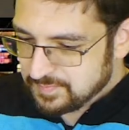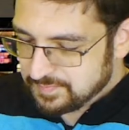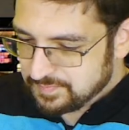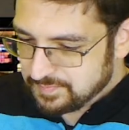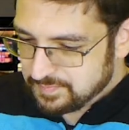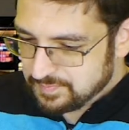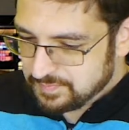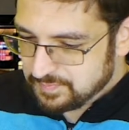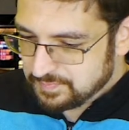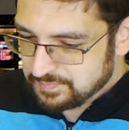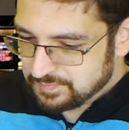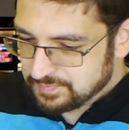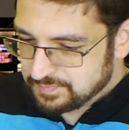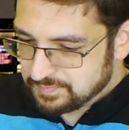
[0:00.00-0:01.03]

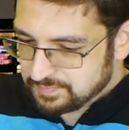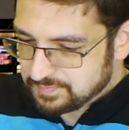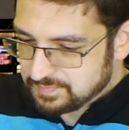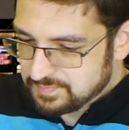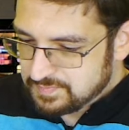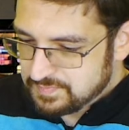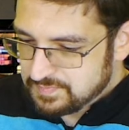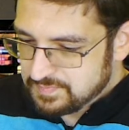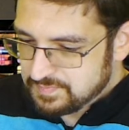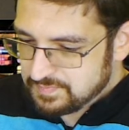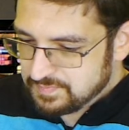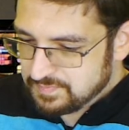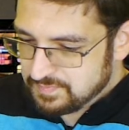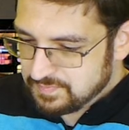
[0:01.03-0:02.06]

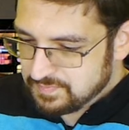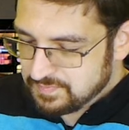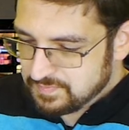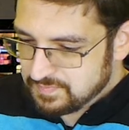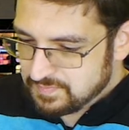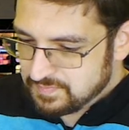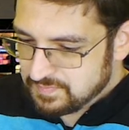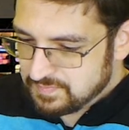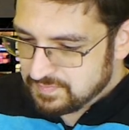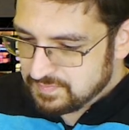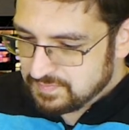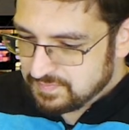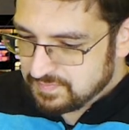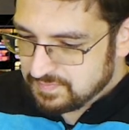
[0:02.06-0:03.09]

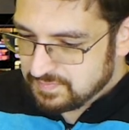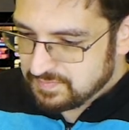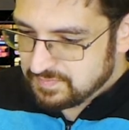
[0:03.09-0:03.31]
(silent)